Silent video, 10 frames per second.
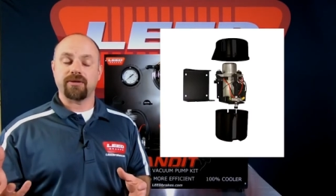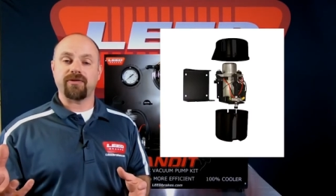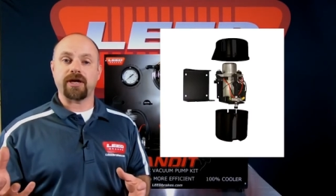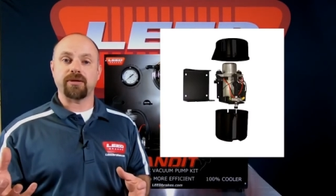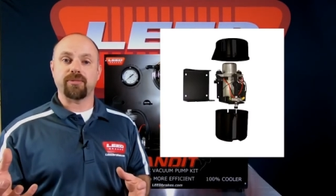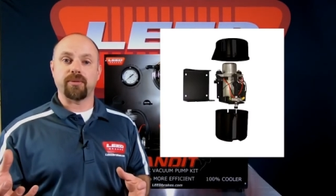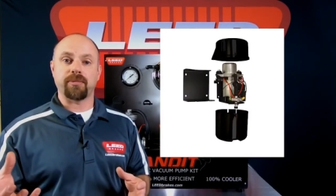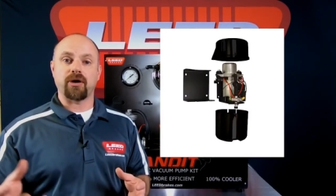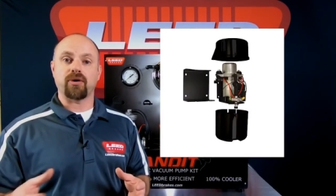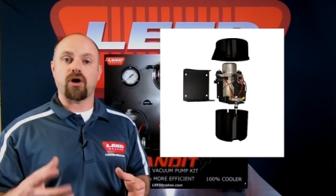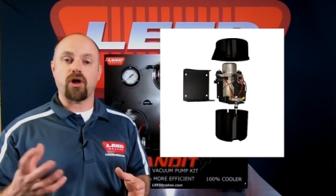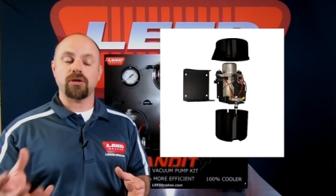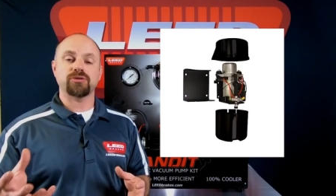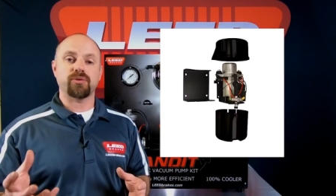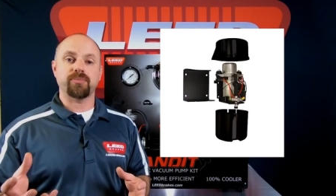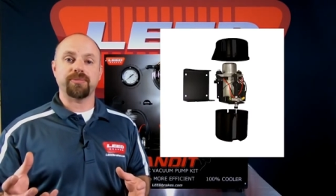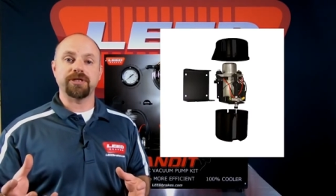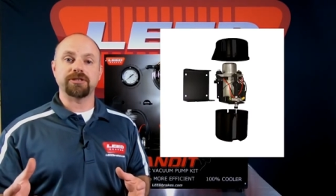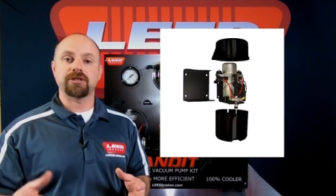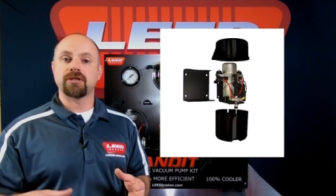the vacuum pump out all as one
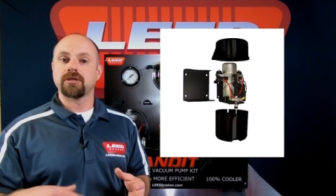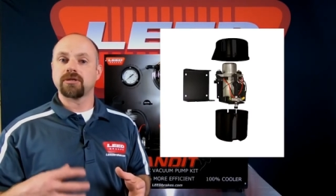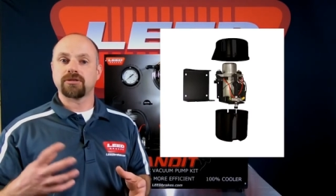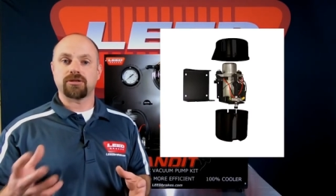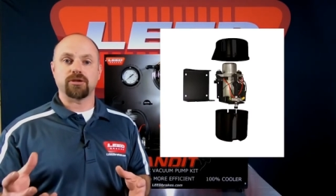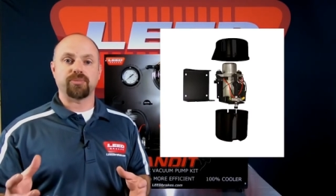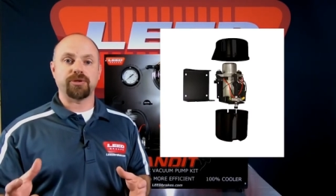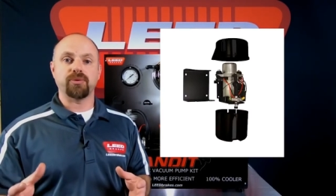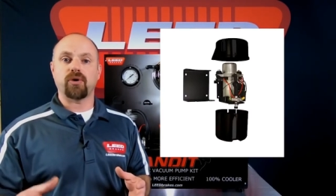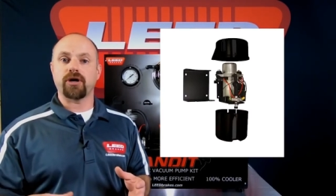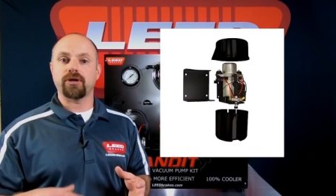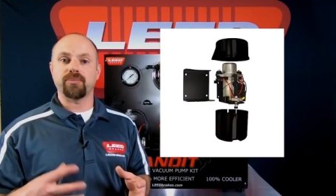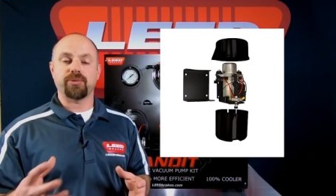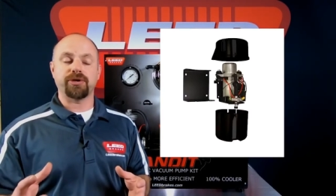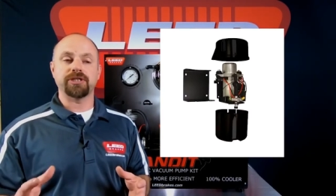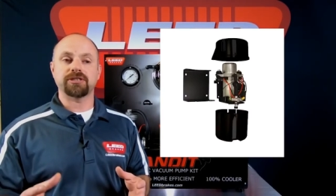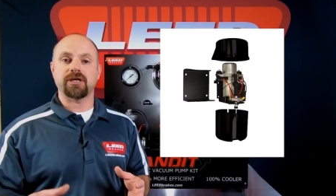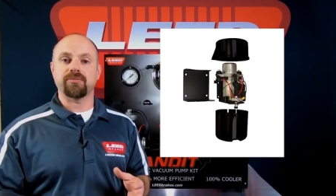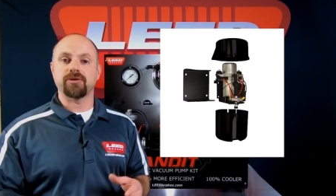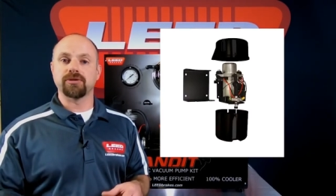piece, still pre-wired,
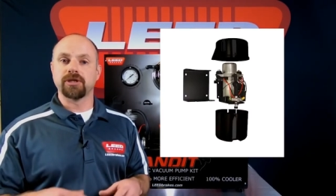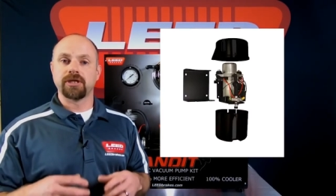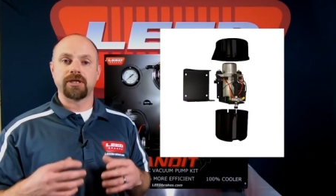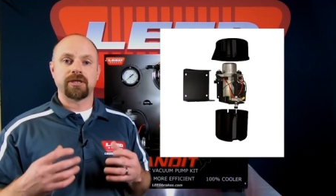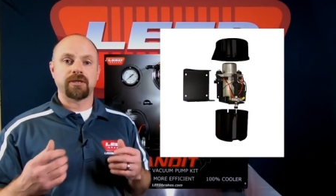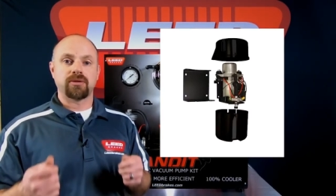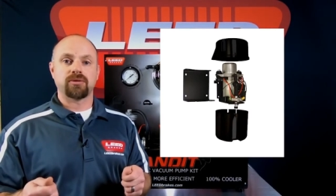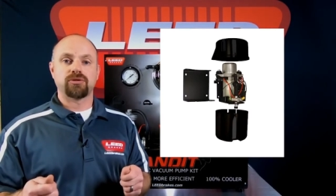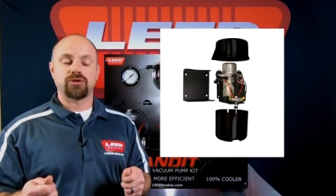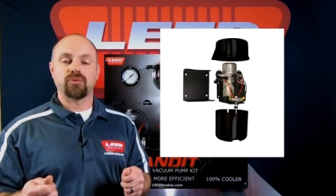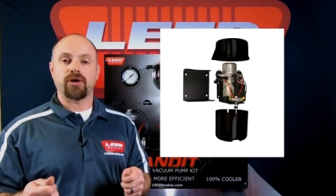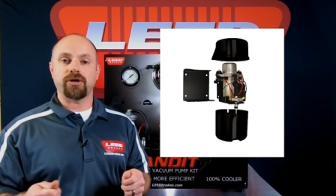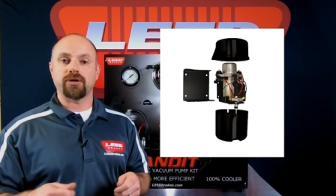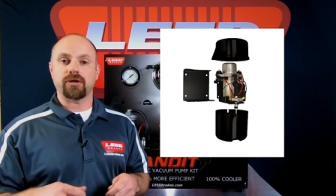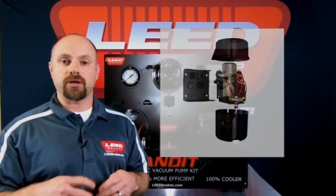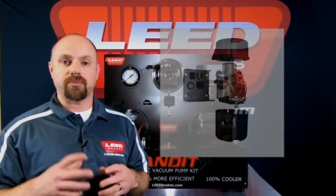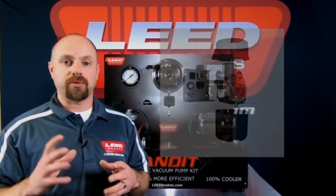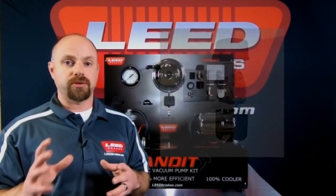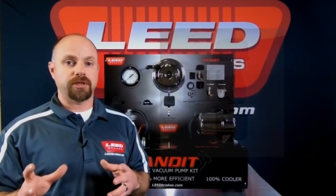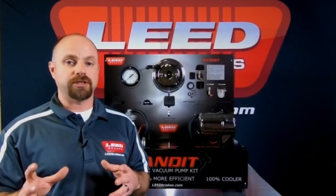pre-assembled, two-wire
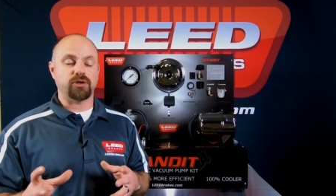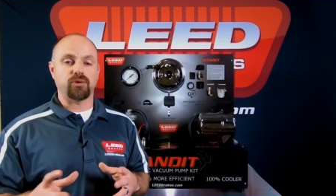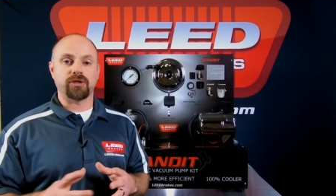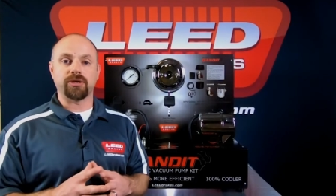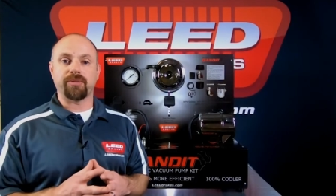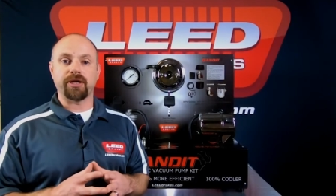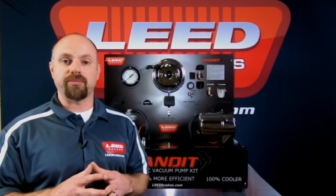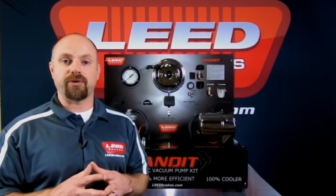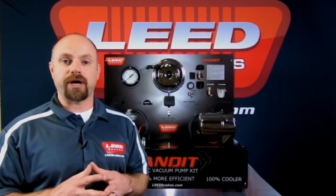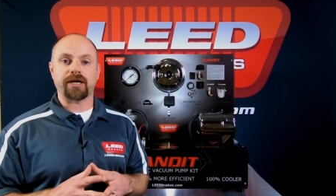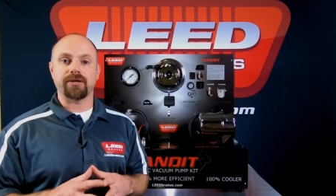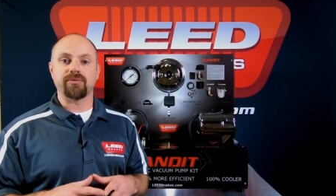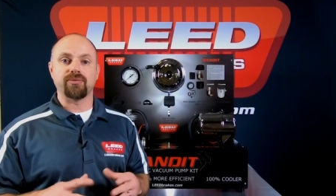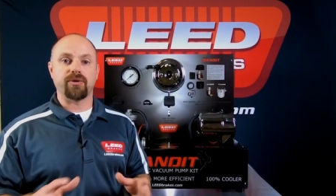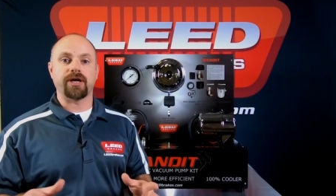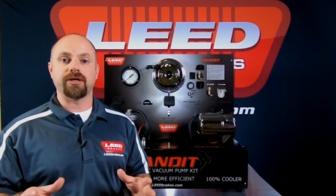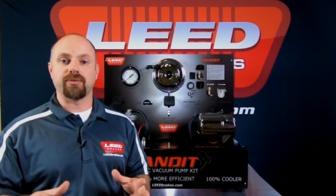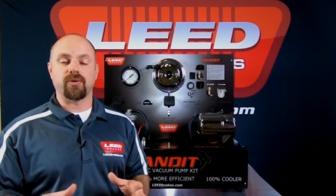hookup, its own independent bracket, ready to